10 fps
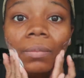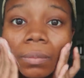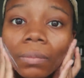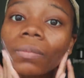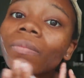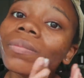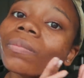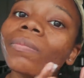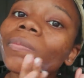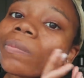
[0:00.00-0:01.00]
my
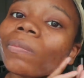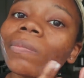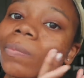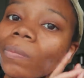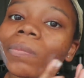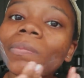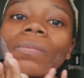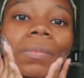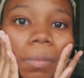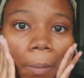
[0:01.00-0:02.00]
face
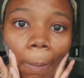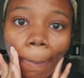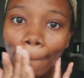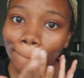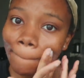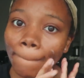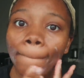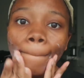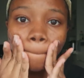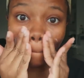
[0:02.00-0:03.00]
so it
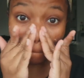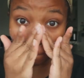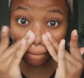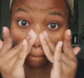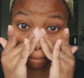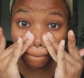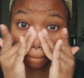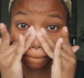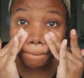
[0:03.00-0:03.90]
stays juicy